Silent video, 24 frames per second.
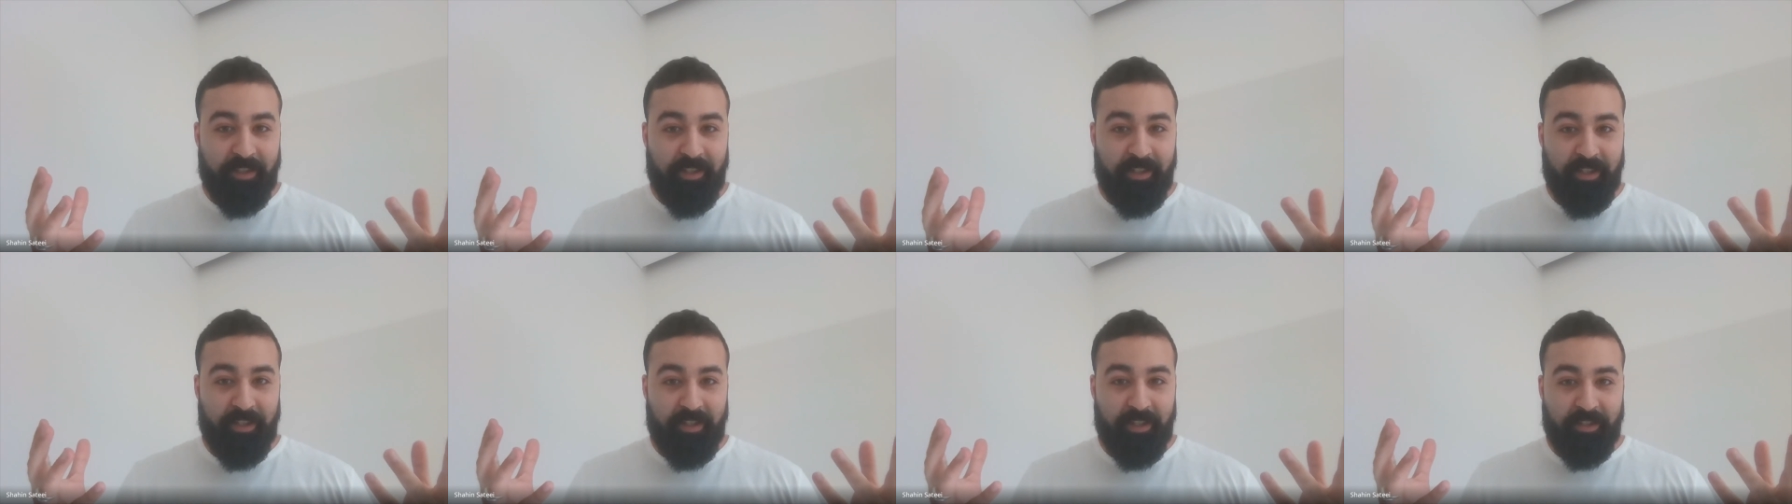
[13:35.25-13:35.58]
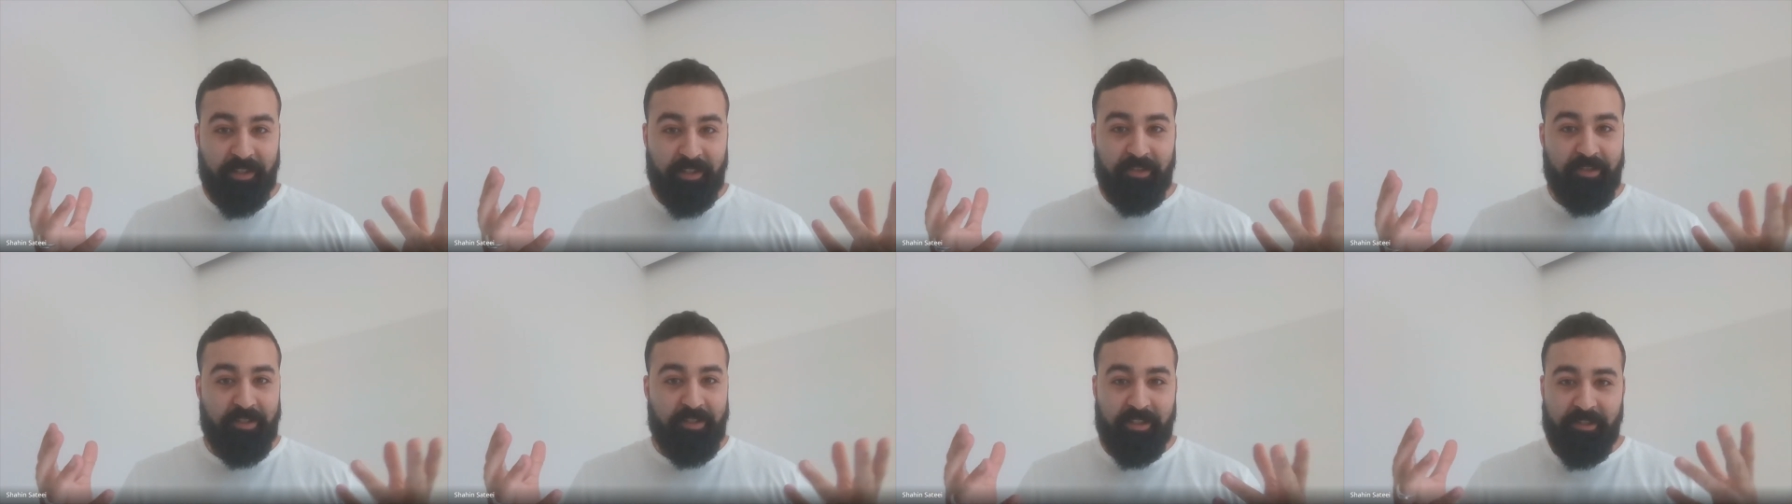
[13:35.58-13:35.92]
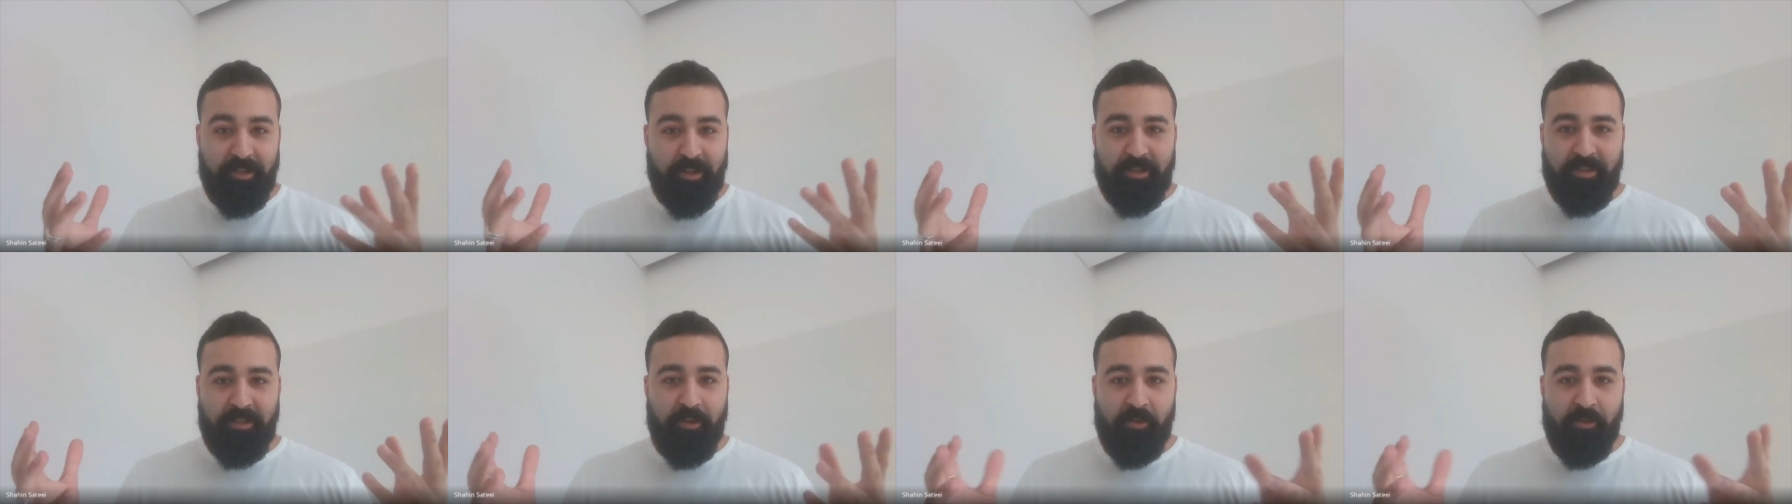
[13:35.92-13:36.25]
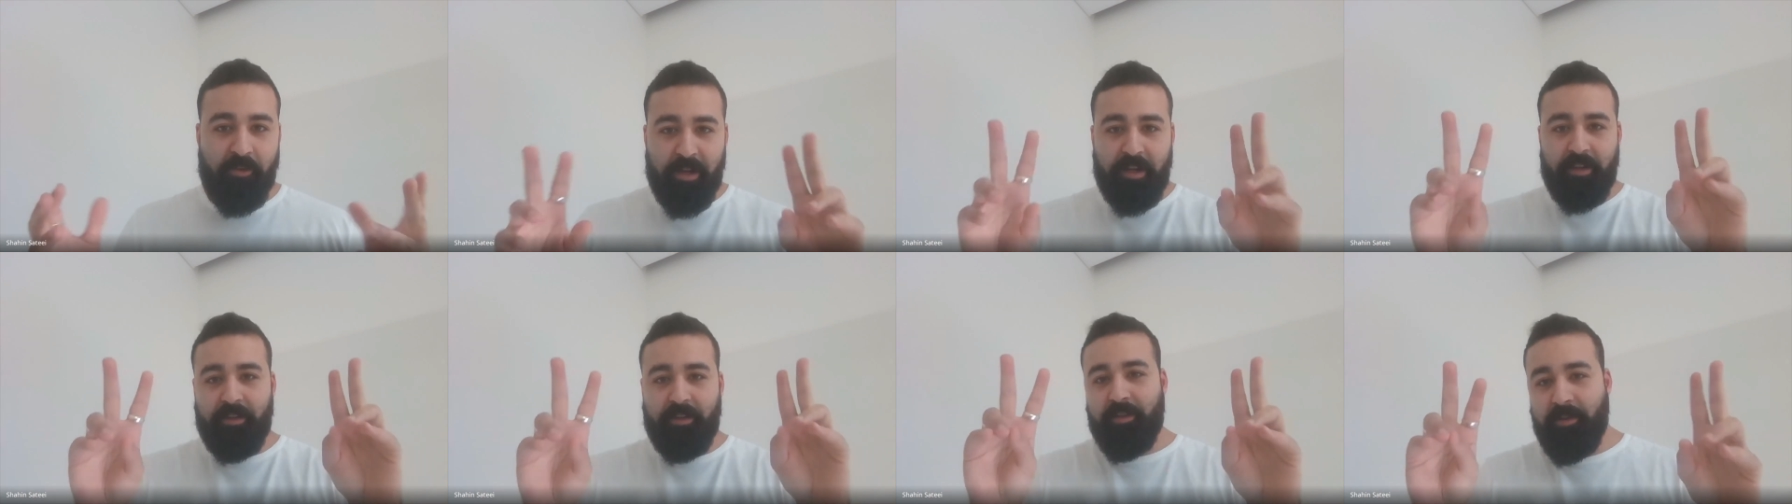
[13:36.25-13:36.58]
Uh, so it's not
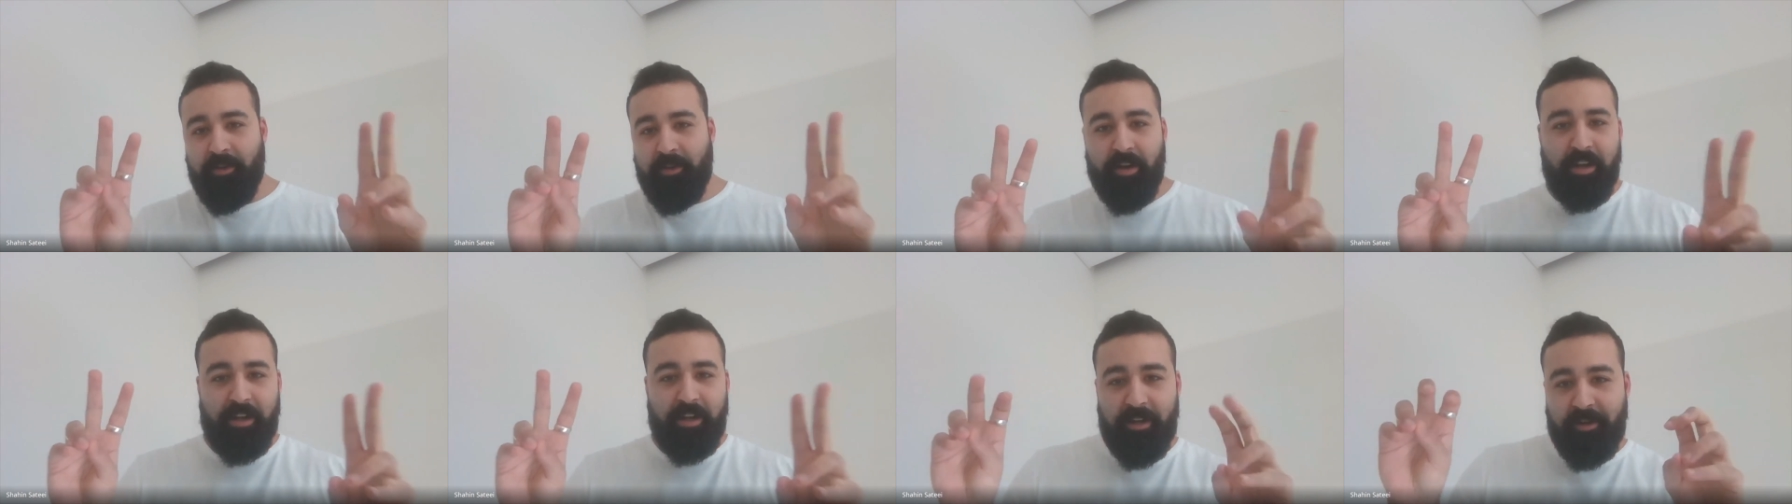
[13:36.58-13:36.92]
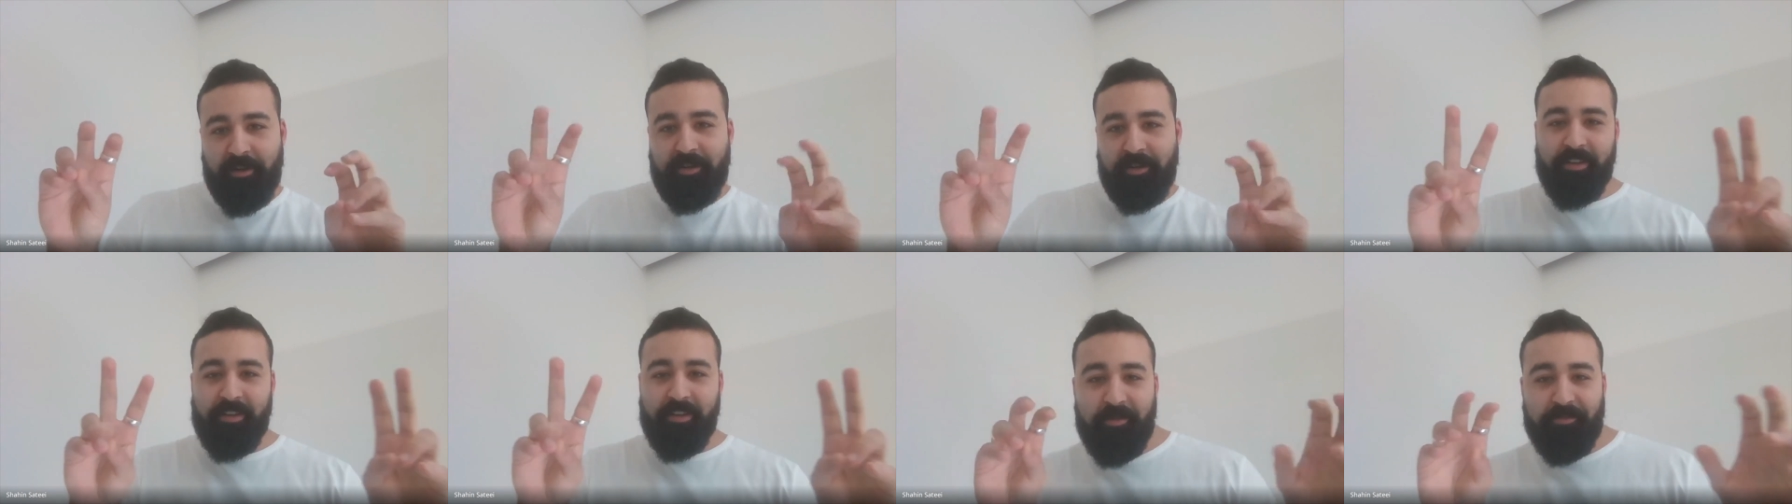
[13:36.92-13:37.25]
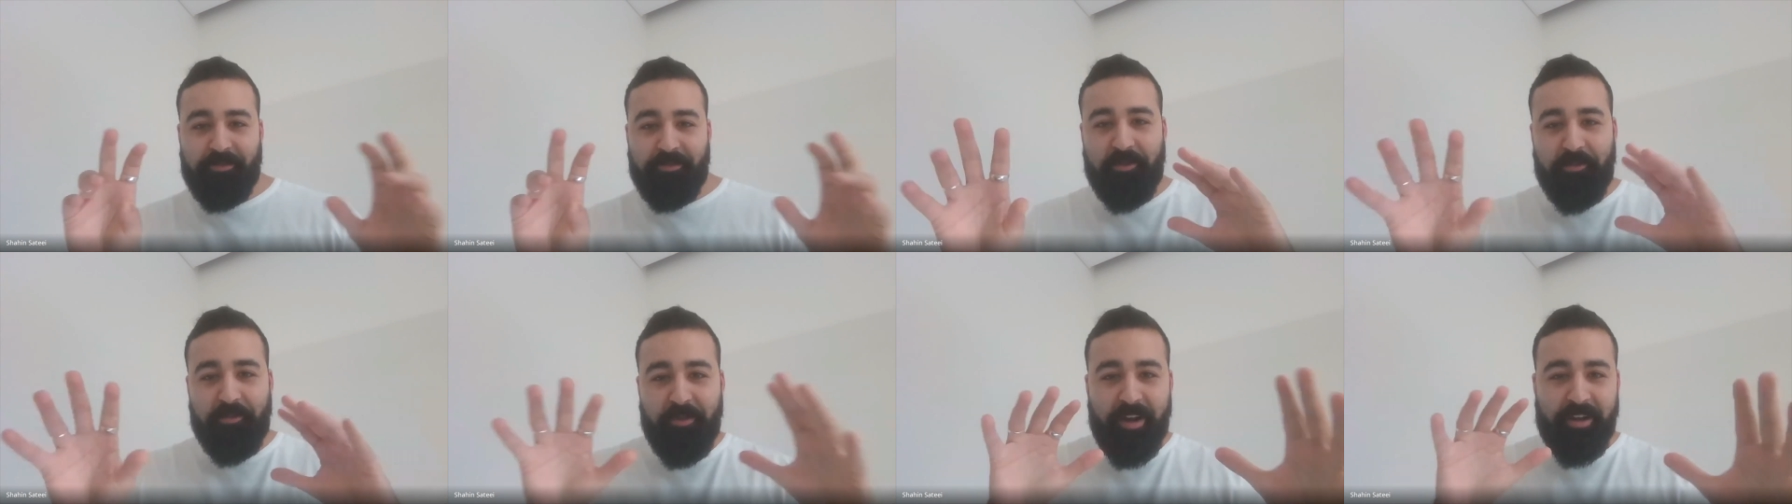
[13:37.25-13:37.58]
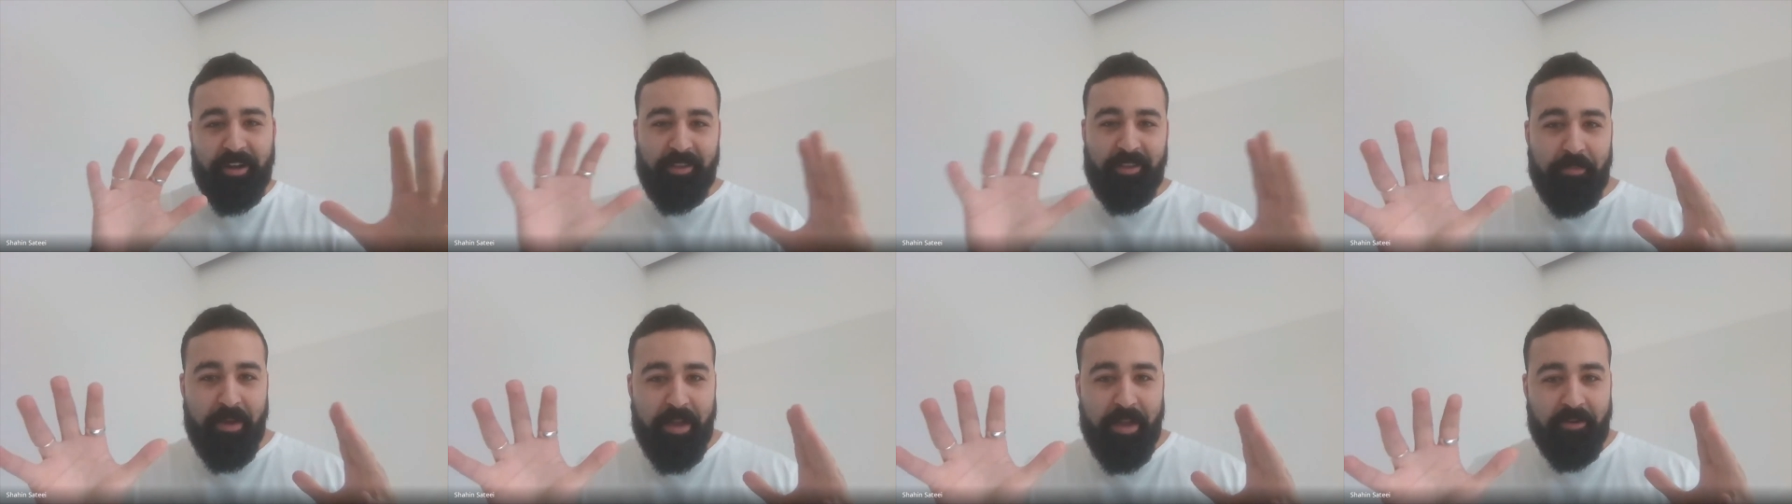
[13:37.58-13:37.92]
only oh I learned how to
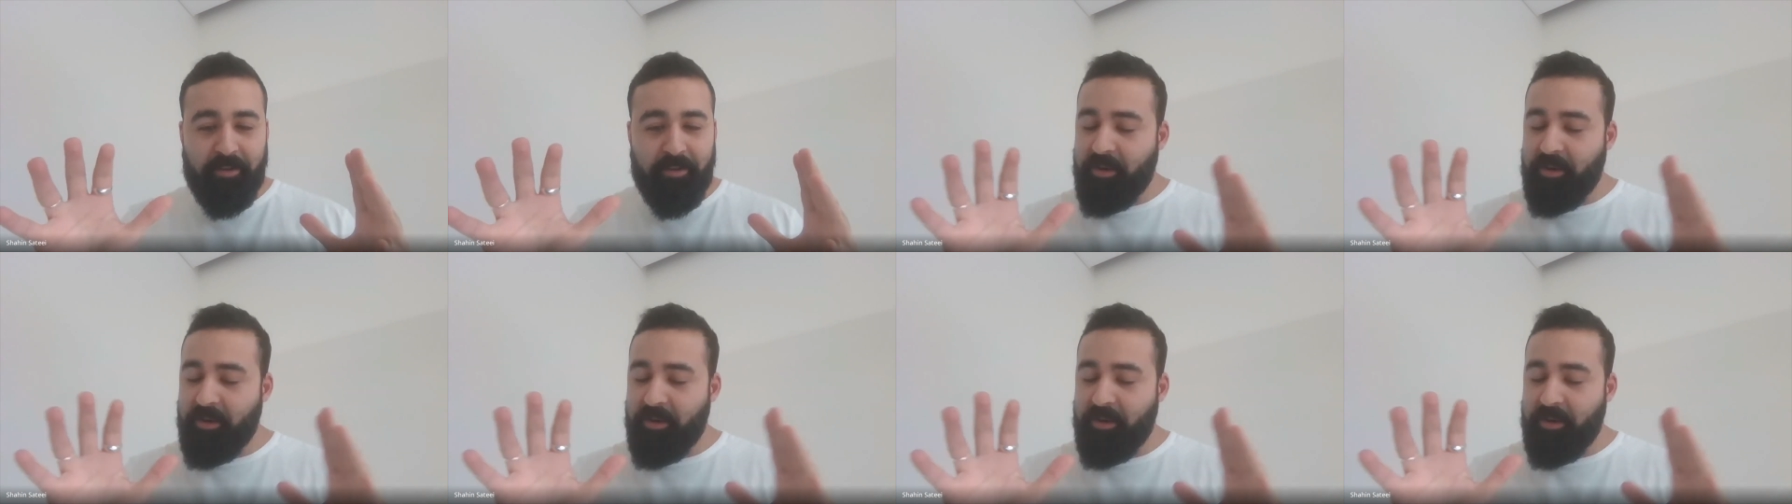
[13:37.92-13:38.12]
write better.